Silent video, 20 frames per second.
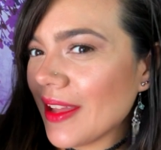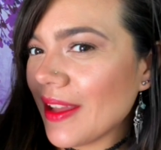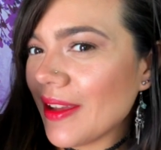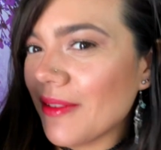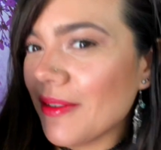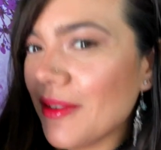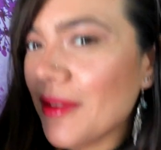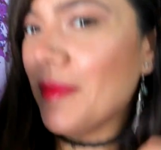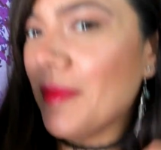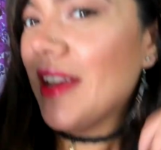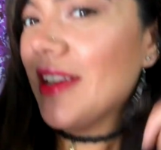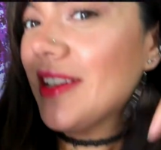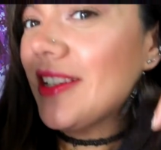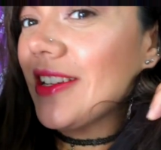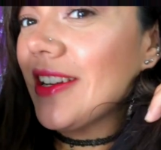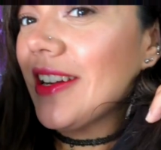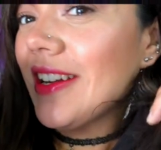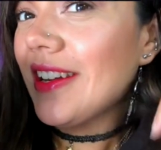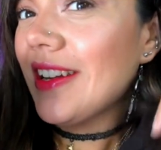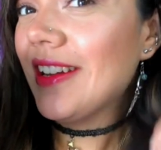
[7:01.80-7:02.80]
or my
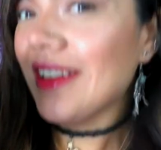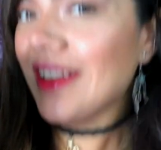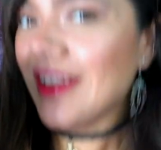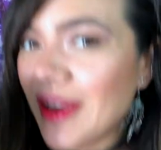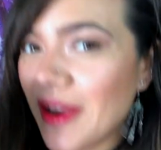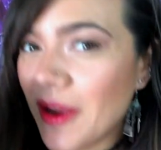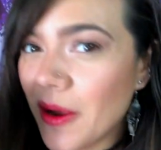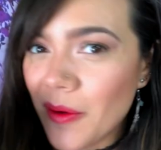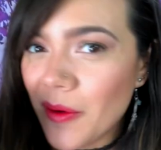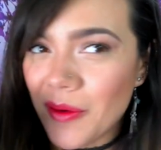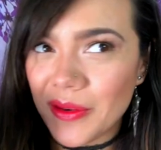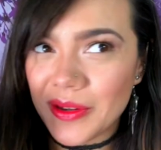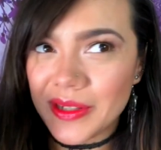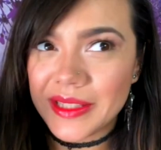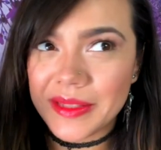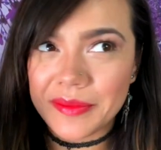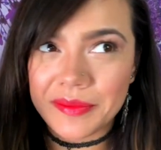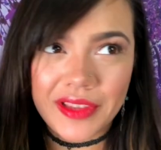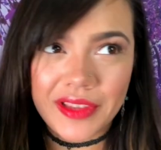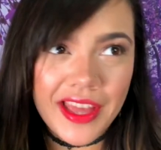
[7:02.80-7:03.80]
shirt or
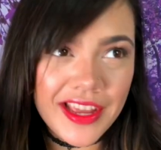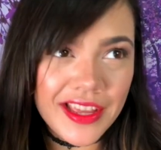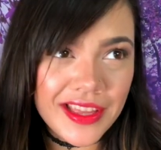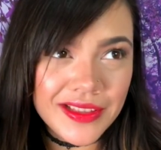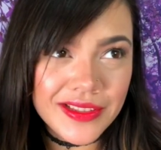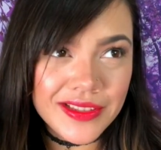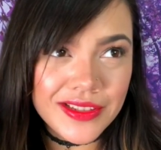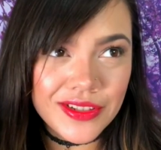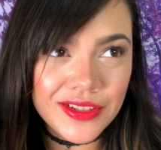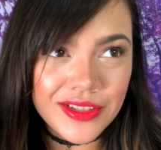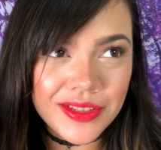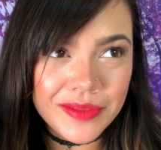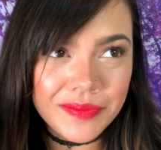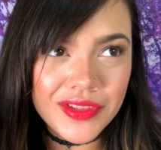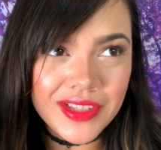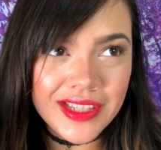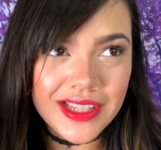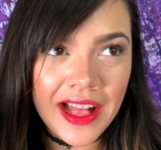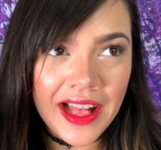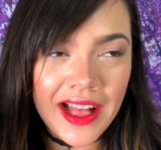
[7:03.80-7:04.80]
some leggings or some
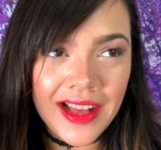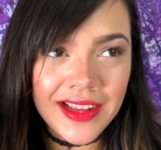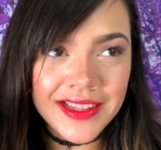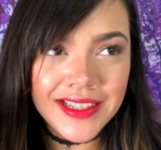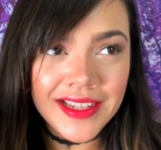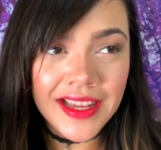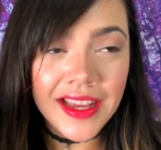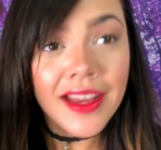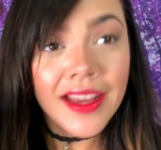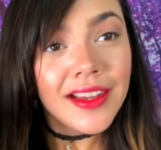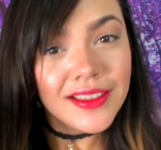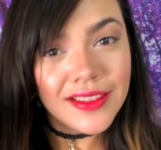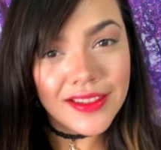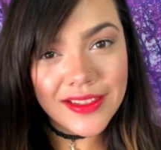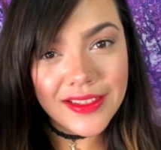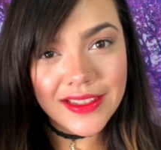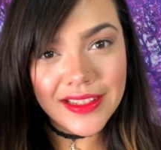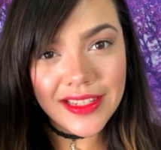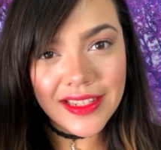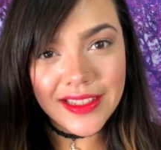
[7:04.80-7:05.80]
socks,
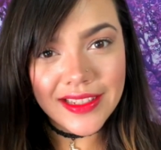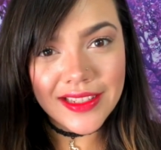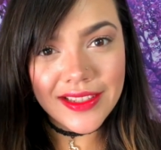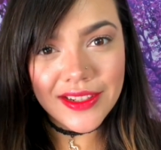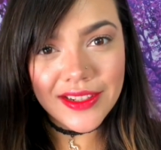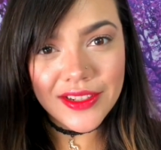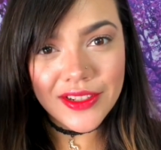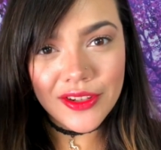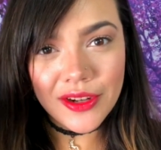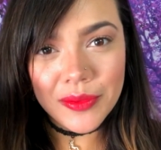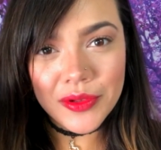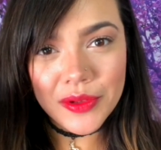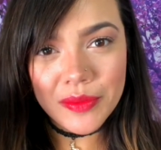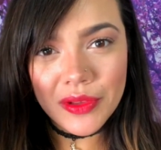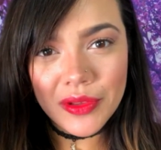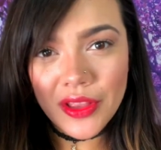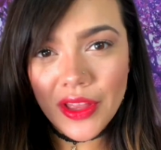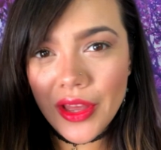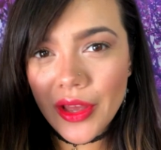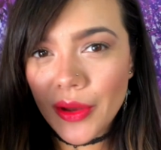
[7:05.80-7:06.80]
there's links in the description
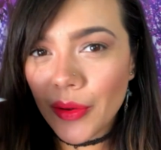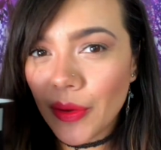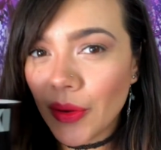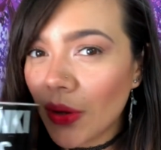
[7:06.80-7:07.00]
below.